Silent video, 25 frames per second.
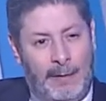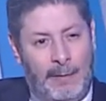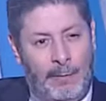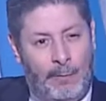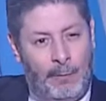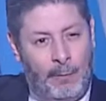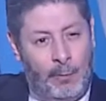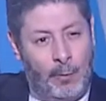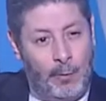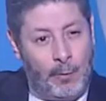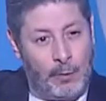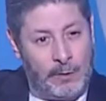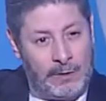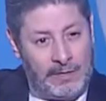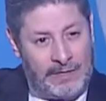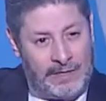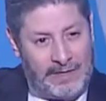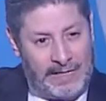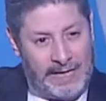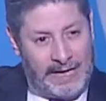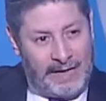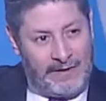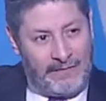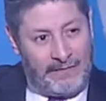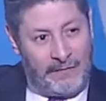mood,
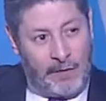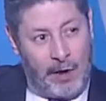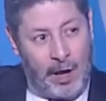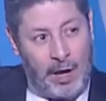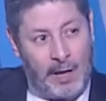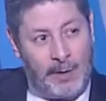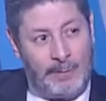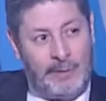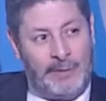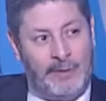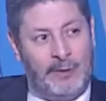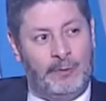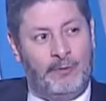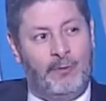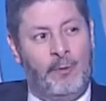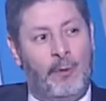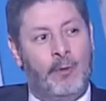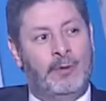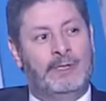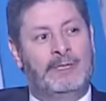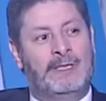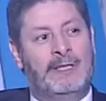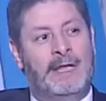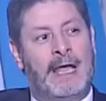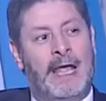the environment
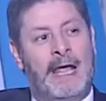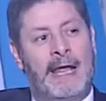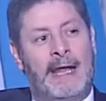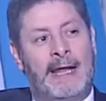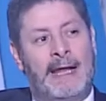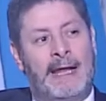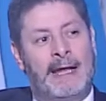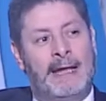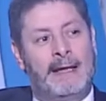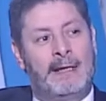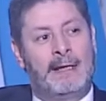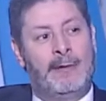was like